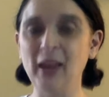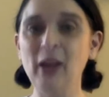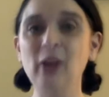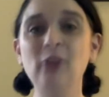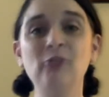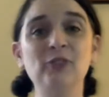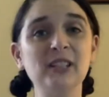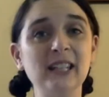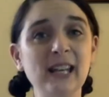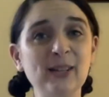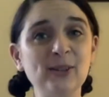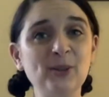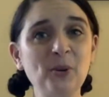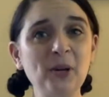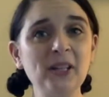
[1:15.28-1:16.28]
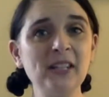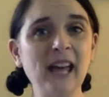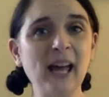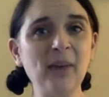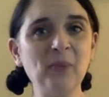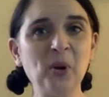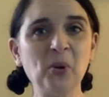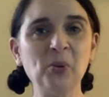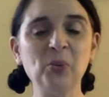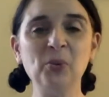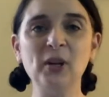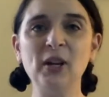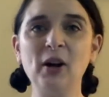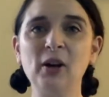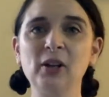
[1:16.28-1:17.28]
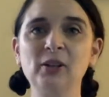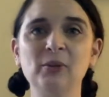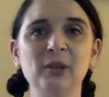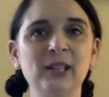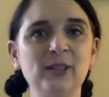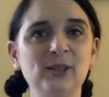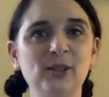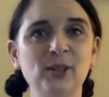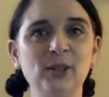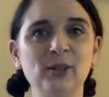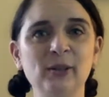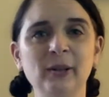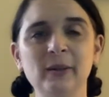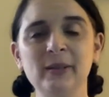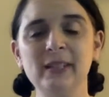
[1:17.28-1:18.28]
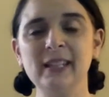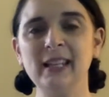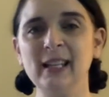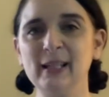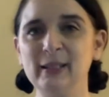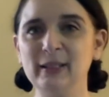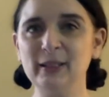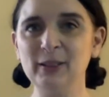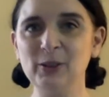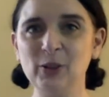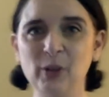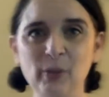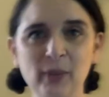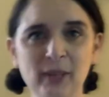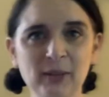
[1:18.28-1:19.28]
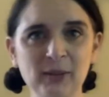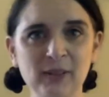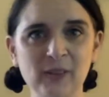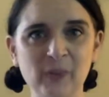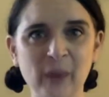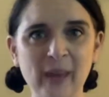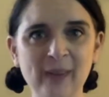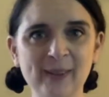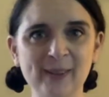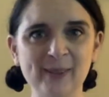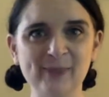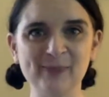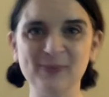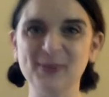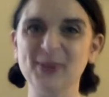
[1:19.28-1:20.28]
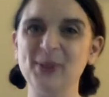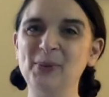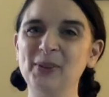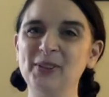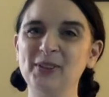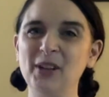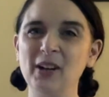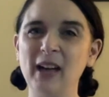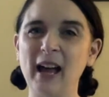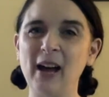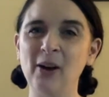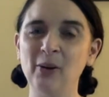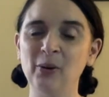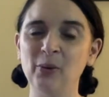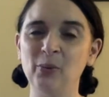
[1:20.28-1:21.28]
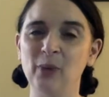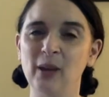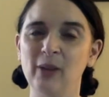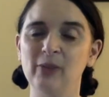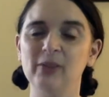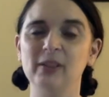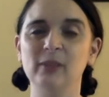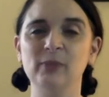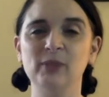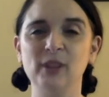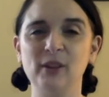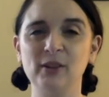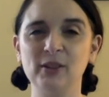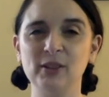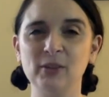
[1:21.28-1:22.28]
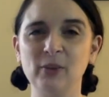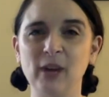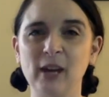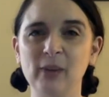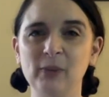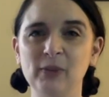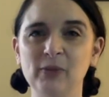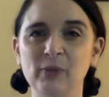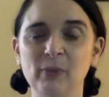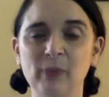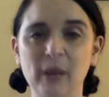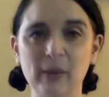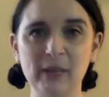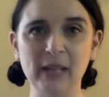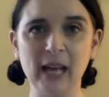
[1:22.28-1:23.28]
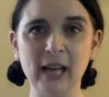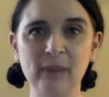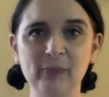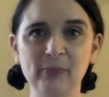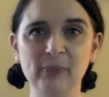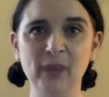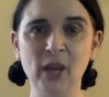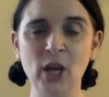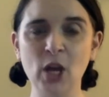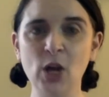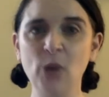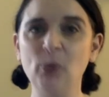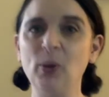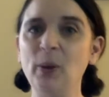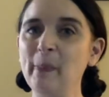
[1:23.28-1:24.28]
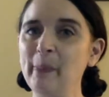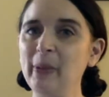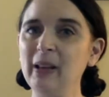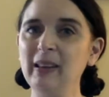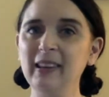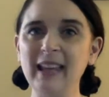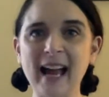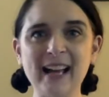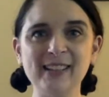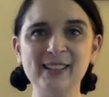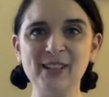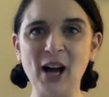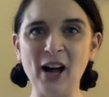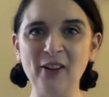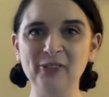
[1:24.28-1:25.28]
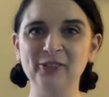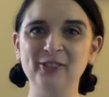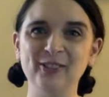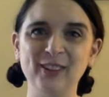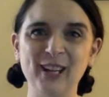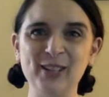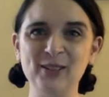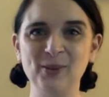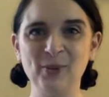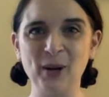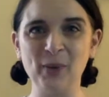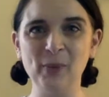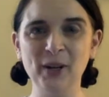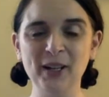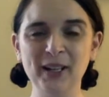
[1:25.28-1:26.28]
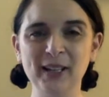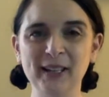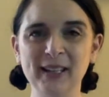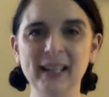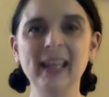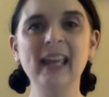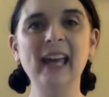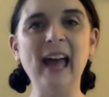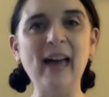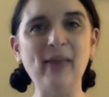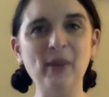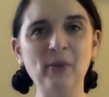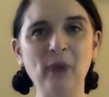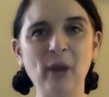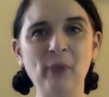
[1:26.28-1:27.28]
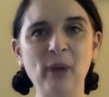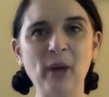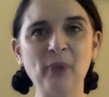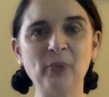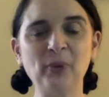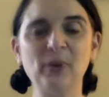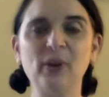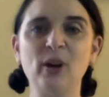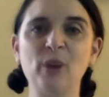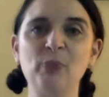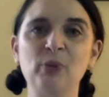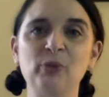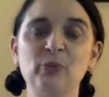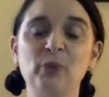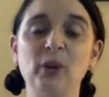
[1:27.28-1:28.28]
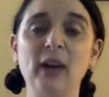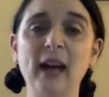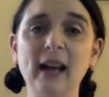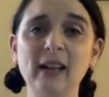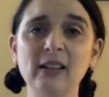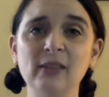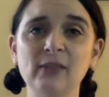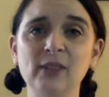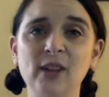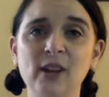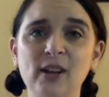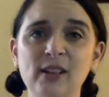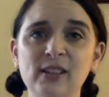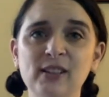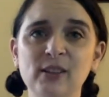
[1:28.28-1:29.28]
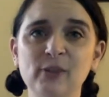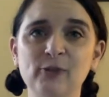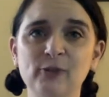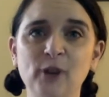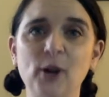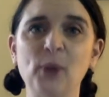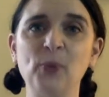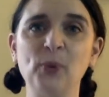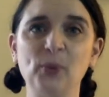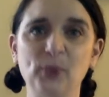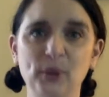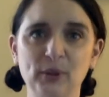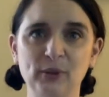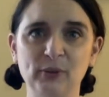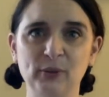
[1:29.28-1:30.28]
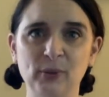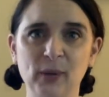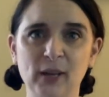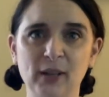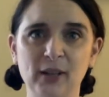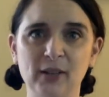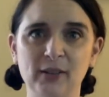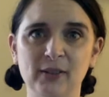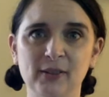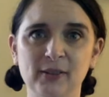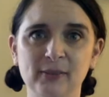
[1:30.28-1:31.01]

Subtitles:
For today's story time, we are going to take a little trip into space. So we'll start out with some songs and rhymes from Baby Time. We'll blast off into our book, and then wrap up with a couple of more active songs from Wonderful Walkers.